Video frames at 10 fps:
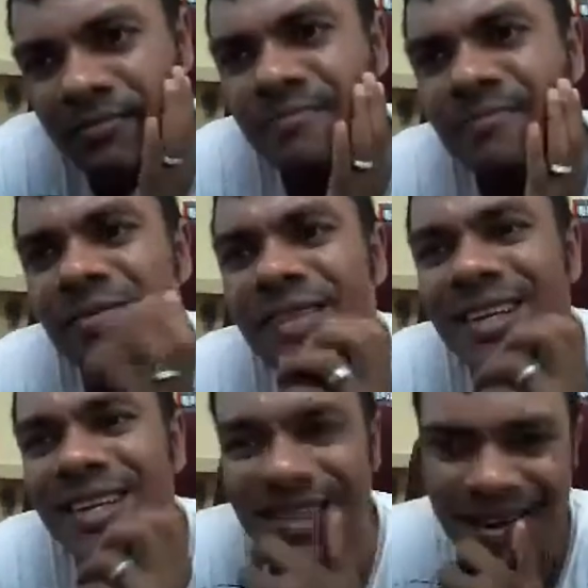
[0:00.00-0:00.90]
bad. hasn't
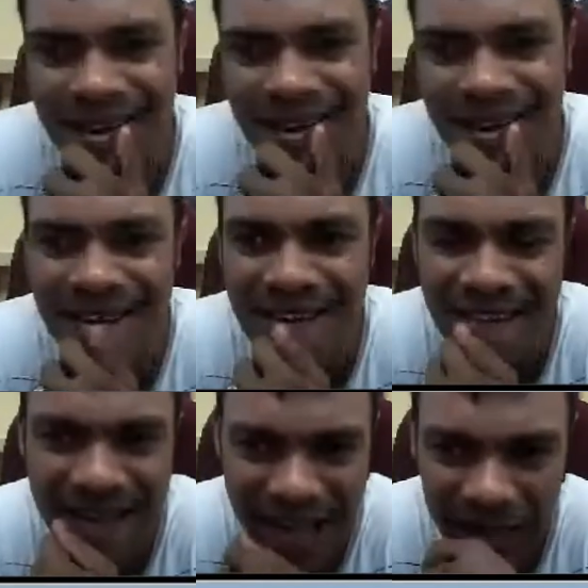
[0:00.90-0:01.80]
gotten the um
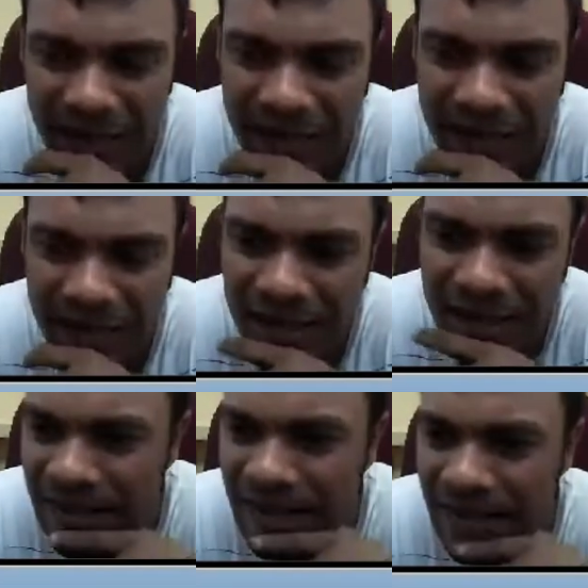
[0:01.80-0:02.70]
the
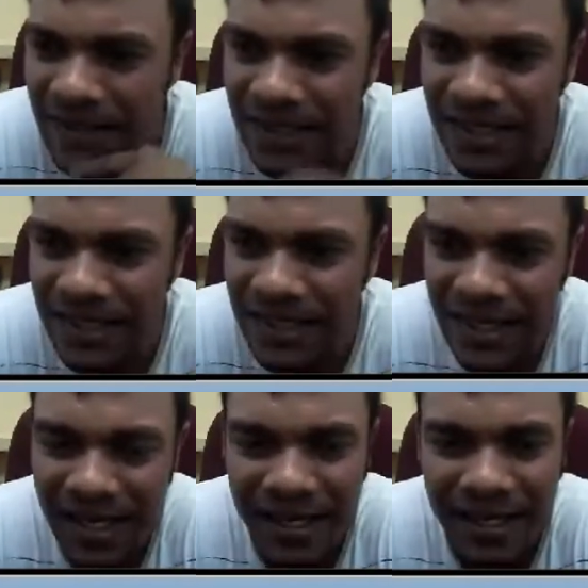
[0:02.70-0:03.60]
social media
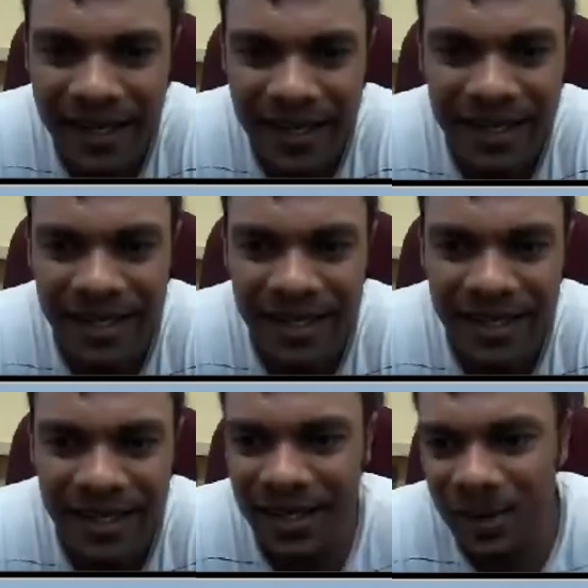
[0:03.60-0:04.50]
thing right. They've
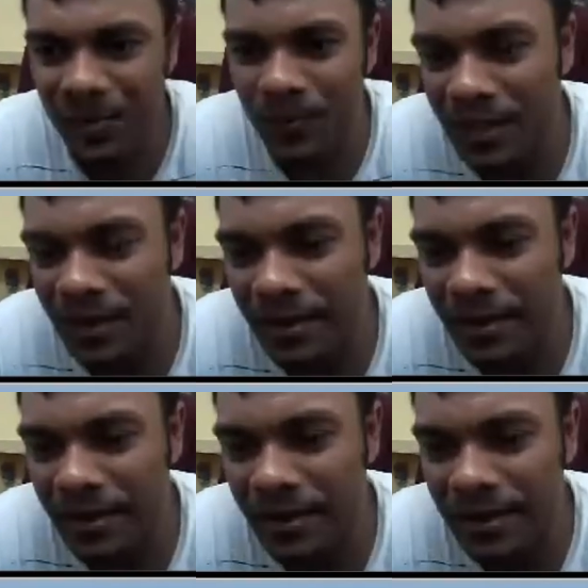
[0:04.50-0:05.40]
gotten that
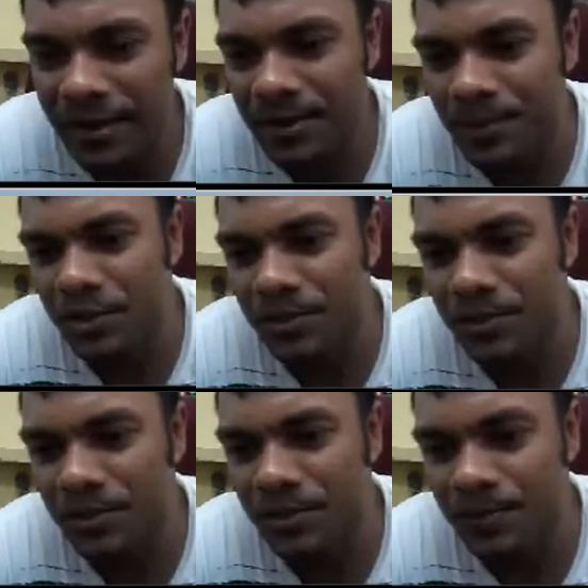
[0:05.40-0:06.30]
aspect right.
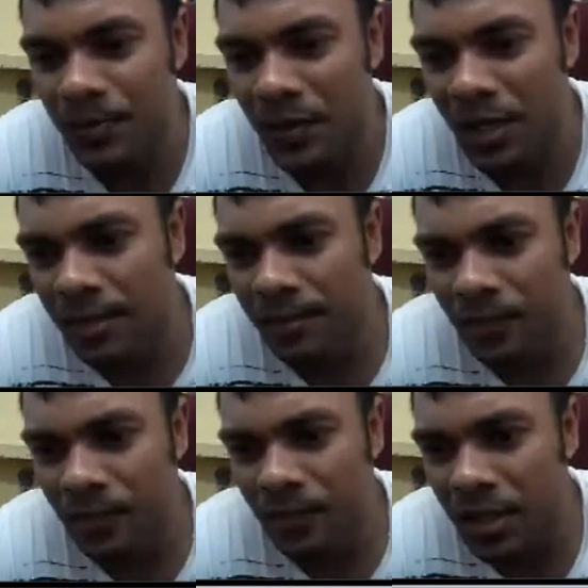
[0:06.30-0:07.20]
You remember the one
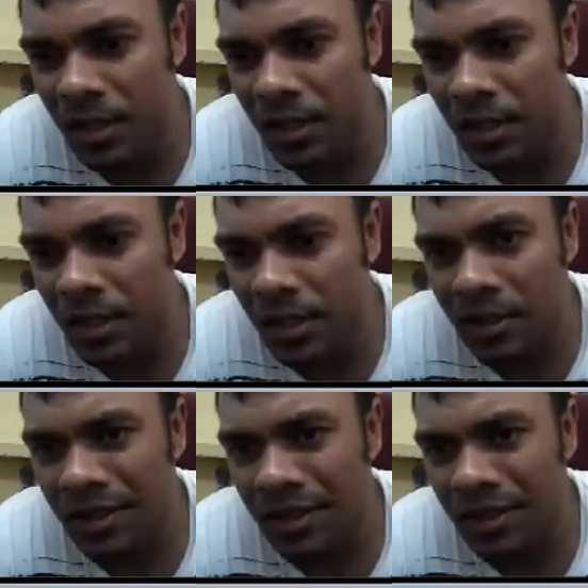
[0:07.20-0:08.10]
that was in your
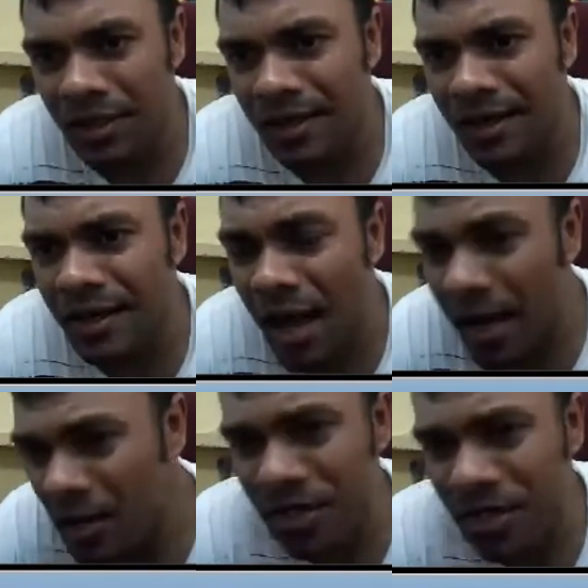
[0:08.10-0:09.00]
mailbox?
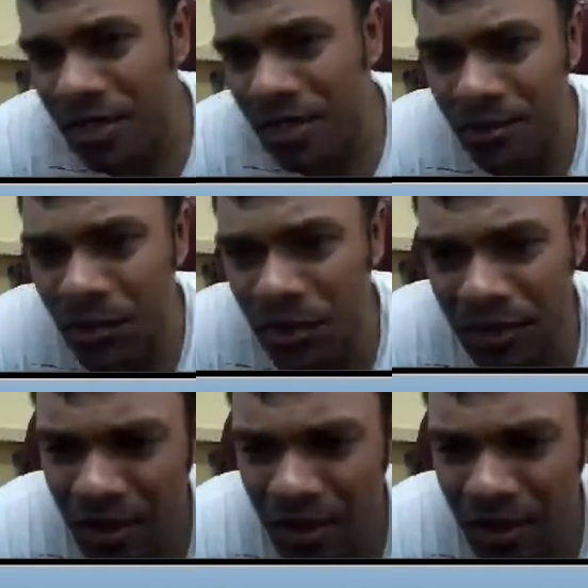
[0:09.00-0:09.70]
What was it again?